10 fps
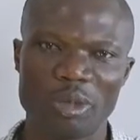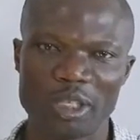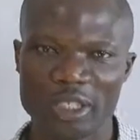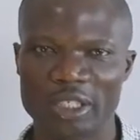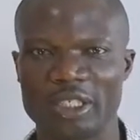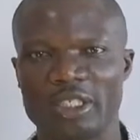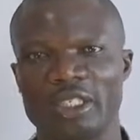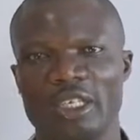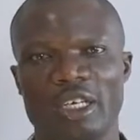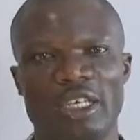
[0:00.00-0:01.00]

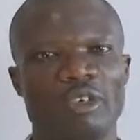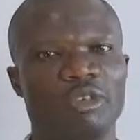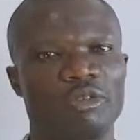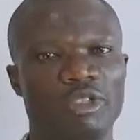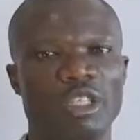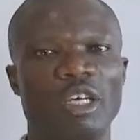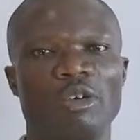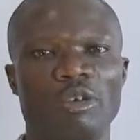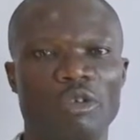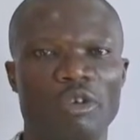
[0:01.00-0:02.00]
percentage. And you've seen
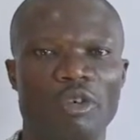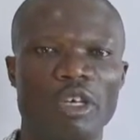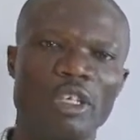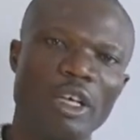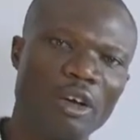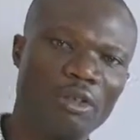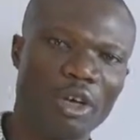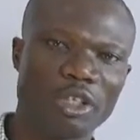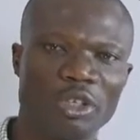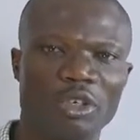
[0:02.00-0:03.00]
how to convert
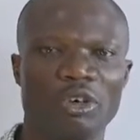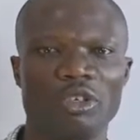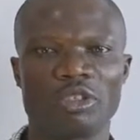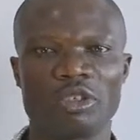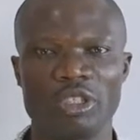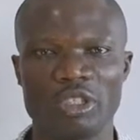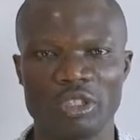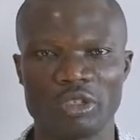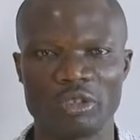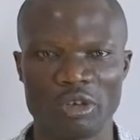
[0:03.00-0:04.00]
fraction also
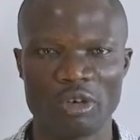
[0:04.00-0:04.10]
into